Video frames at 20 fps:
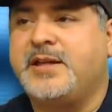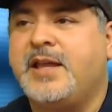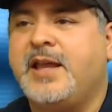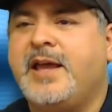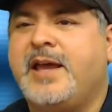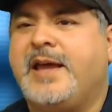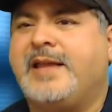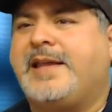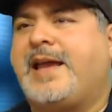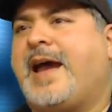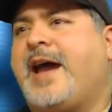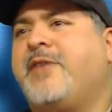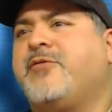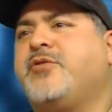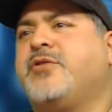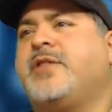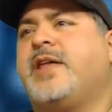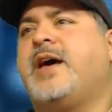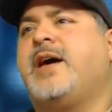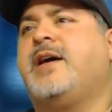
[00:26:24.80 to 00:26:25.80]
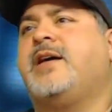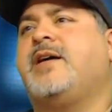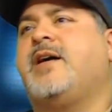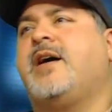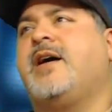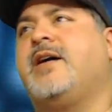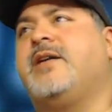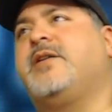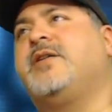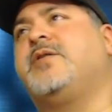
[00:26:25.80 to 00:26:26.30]
And then after that, I
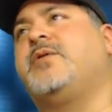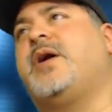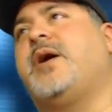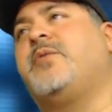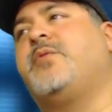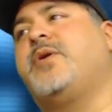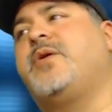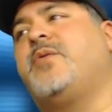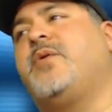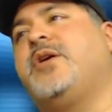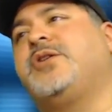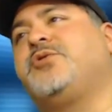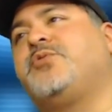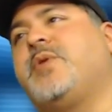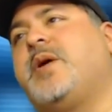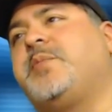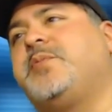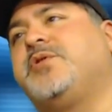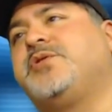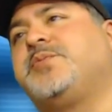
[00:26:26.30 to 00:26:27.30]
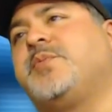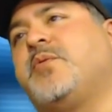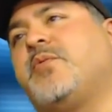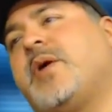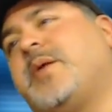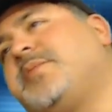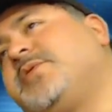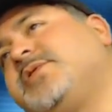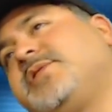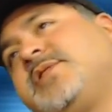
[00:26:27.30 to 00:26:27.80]
want to watch Rebels, but
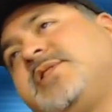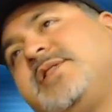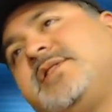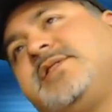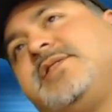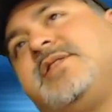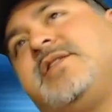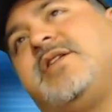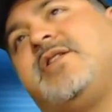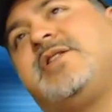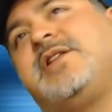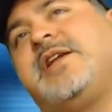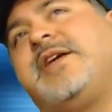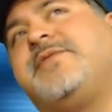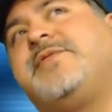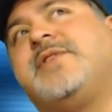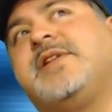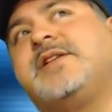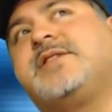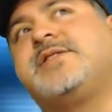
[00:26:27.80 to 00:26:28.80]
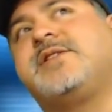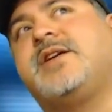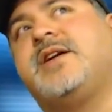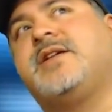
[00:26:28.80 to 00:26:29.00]
Rebels isn't on Netflix yet.